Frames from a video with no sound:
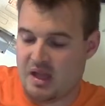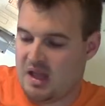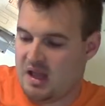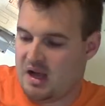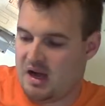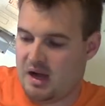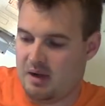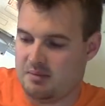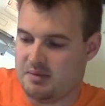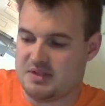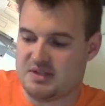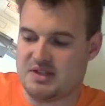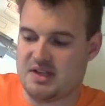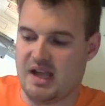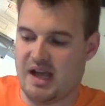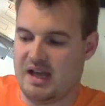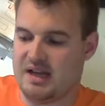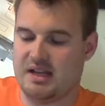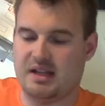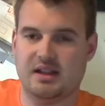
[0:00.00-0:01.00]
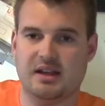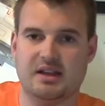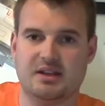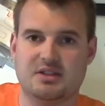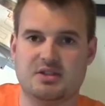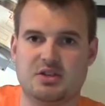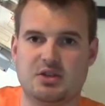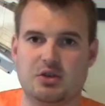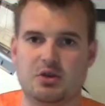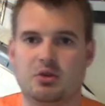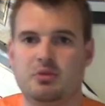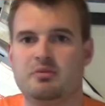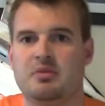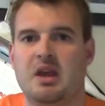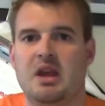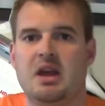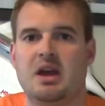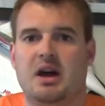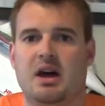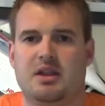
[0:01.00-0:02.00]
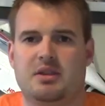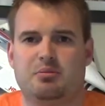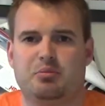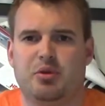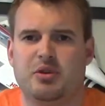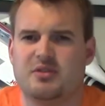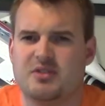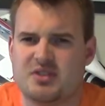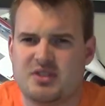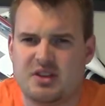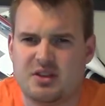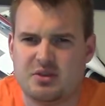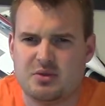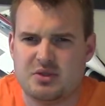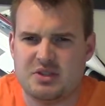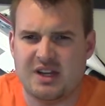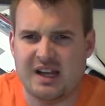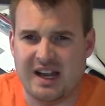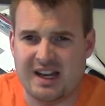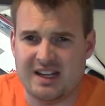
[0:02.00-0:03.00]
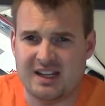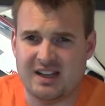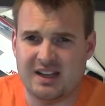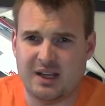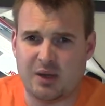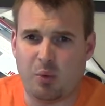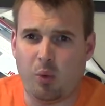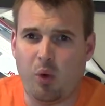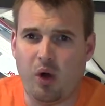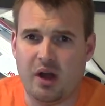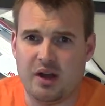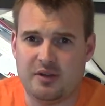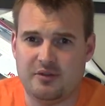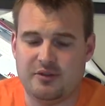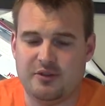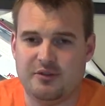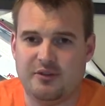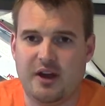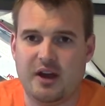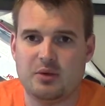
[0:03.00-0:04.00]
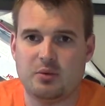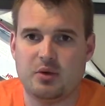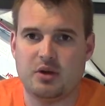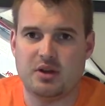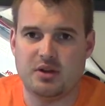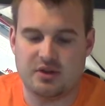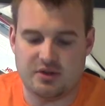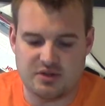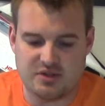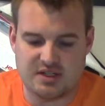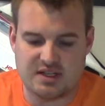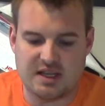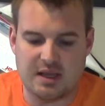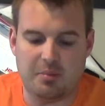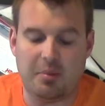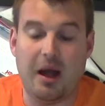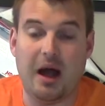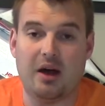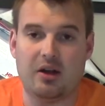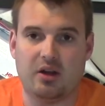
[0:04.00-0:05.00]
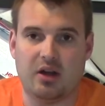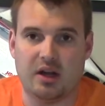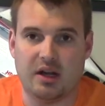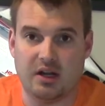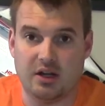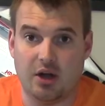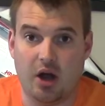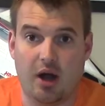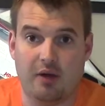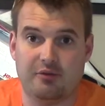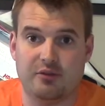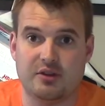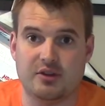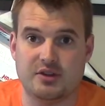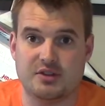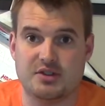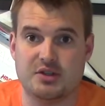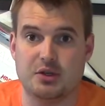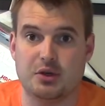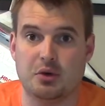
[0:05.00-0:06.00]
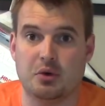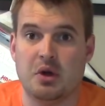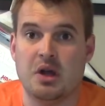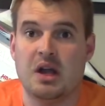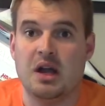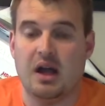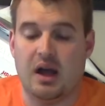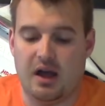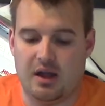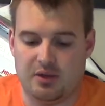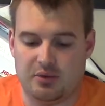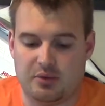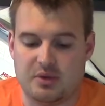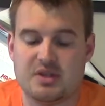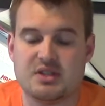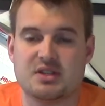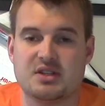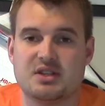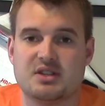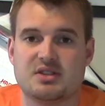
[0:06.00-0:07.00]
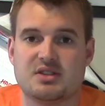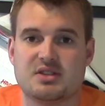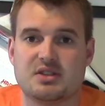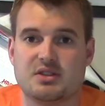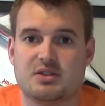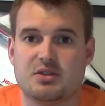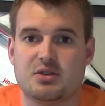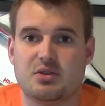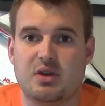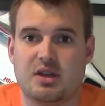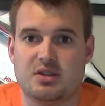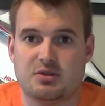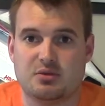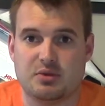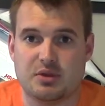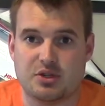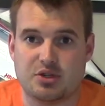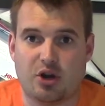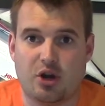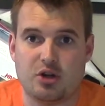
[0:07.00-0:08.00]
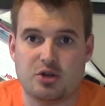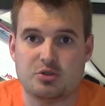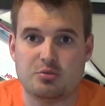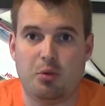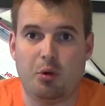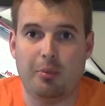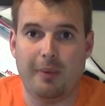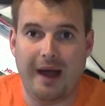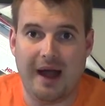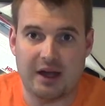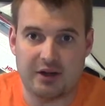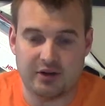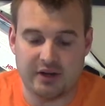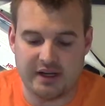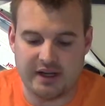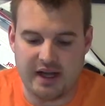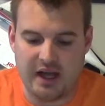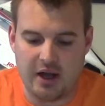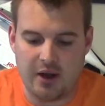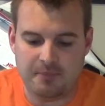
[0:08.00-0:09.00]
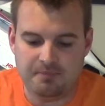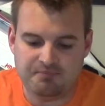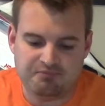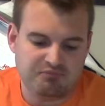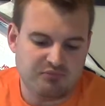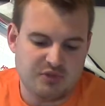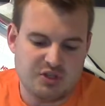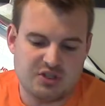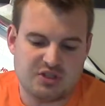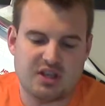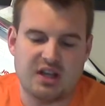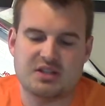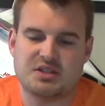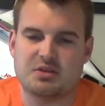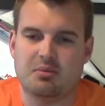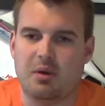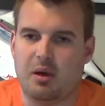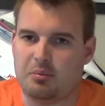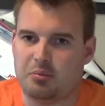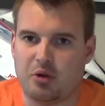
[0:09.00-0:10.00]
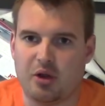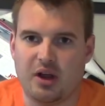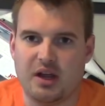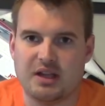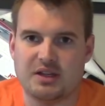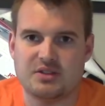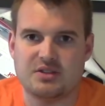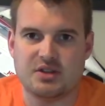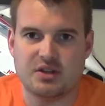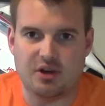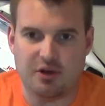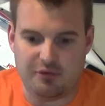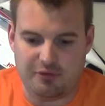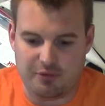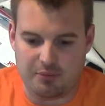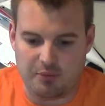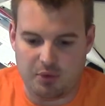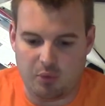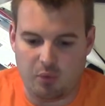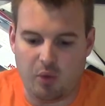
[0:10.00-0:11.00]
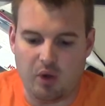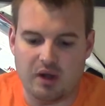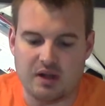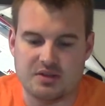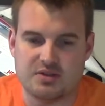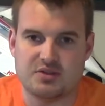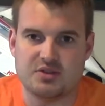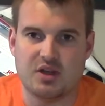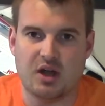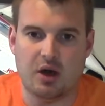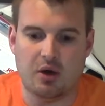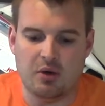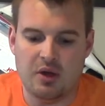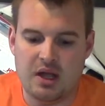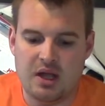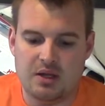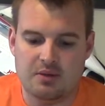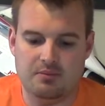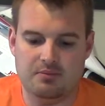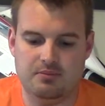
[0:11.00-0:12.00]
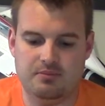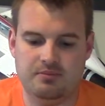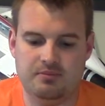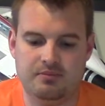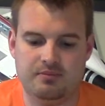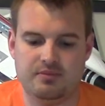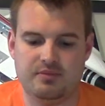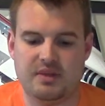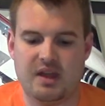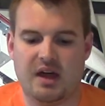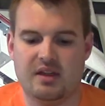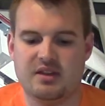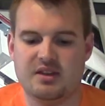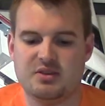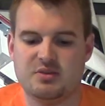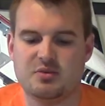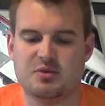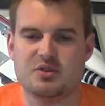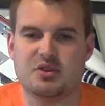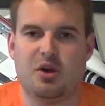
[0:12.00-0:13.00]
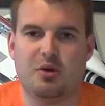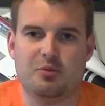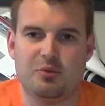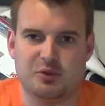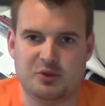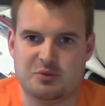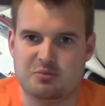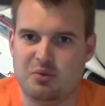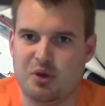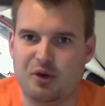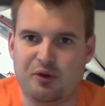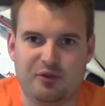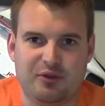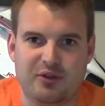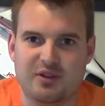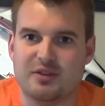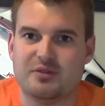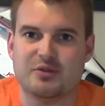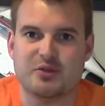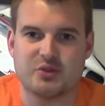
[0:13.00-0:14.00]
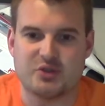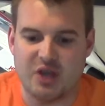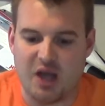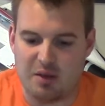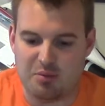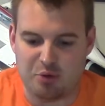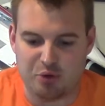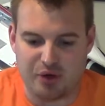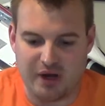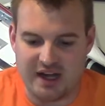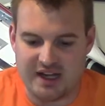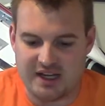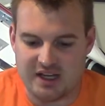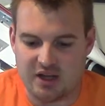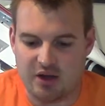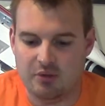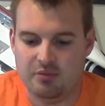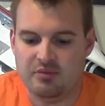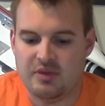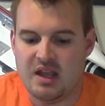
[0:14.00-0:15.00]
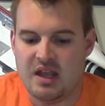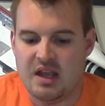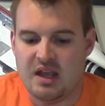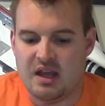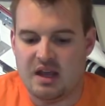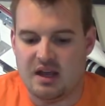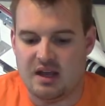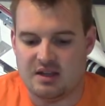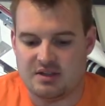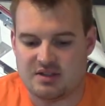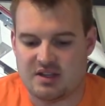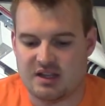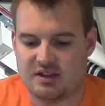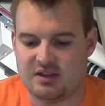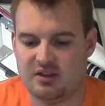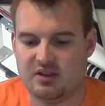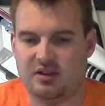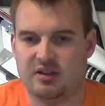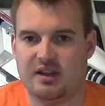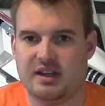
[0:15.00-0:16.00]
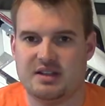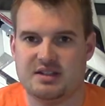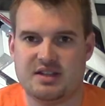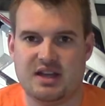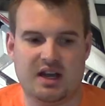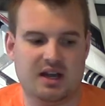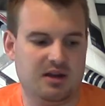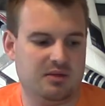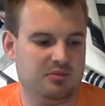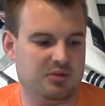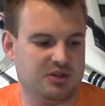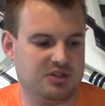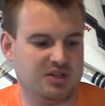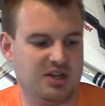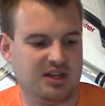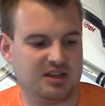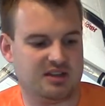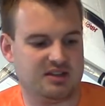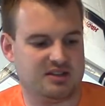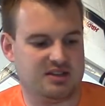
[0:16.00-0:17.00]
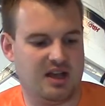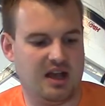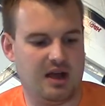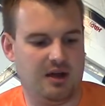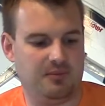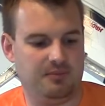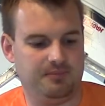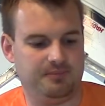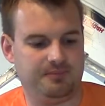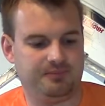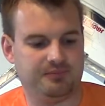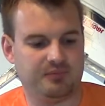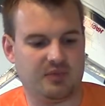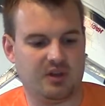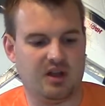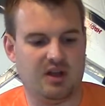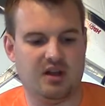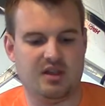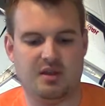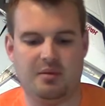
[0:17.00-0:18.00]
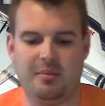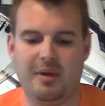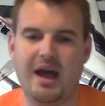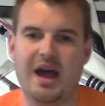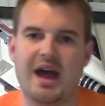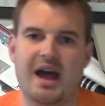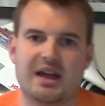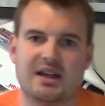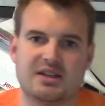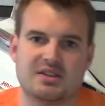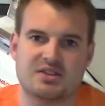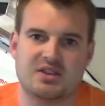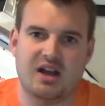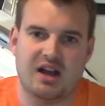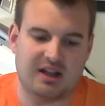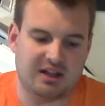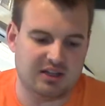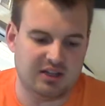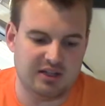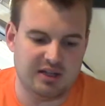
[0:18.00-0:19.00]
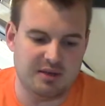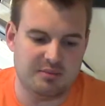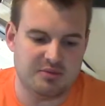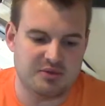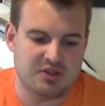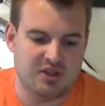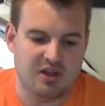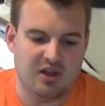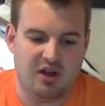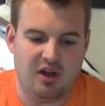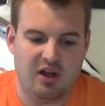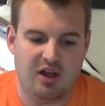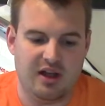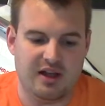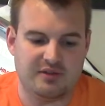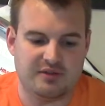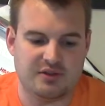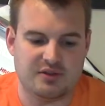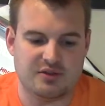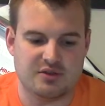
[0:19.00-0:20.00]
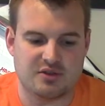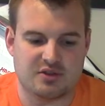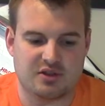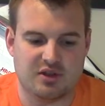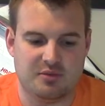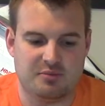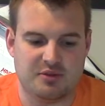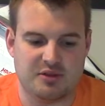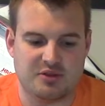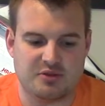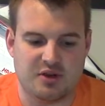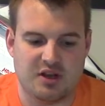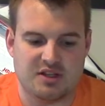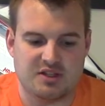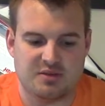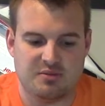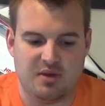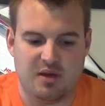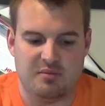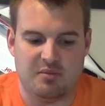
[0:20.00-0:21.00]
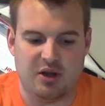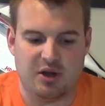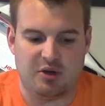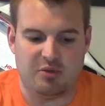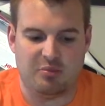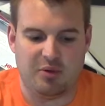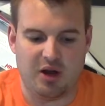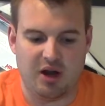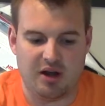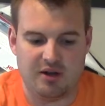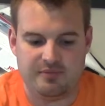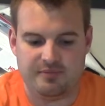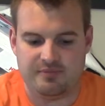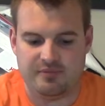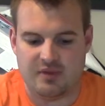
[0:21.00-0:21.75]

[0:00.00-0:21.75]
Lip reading: It's the AnyLink 2. Previously there was an AnyLink 1. If you find one of those, skip out on it, not for the 2. The reason is the 2 has a rechargeable battery now. Just got some upgrades, you know, from the 1. So now this was almost built for the Futaba radio. It's got the little antenna, but check this out. On the back, it's got clips. All I have to do is clip this right to my metal bar.